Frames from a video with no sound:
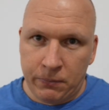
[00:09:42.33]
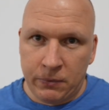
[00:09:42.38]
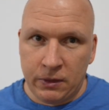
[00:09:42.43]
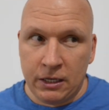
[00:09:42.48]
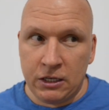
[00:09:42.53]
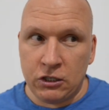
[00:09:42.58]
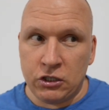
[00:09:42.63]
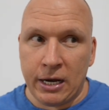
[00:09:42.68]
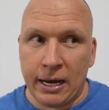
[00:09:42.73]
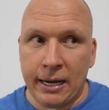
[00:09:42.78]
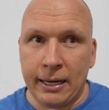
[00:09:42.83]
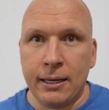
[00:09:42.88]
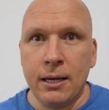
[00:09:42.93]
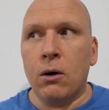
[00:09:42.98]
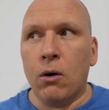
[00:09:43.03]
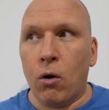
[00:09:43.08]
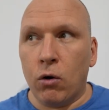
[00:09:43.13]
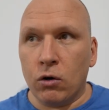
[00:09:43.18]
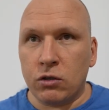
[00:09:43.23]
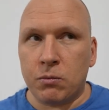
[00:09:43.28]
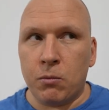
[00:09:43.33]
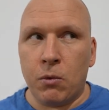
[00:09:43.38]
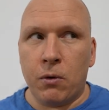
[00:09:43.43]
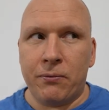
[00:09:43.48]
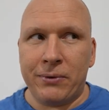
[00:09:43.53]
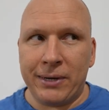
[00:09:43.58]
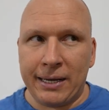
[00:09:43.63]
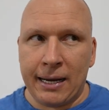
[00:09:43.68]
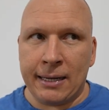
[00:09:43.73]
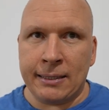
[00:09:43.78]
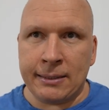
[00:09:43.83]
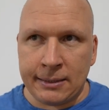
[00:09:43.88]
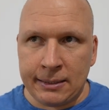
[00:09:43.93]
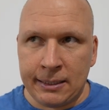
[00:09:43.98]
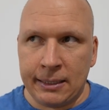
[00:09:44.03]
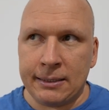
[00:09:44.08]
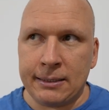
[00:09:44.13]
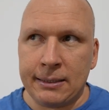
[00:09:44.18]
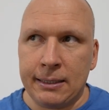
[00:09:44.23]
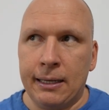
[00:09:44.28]
DJI Osmo
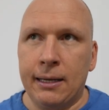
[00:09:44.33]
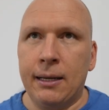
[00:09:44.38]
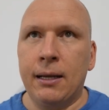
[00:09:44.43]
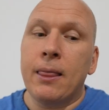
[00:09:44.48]
360.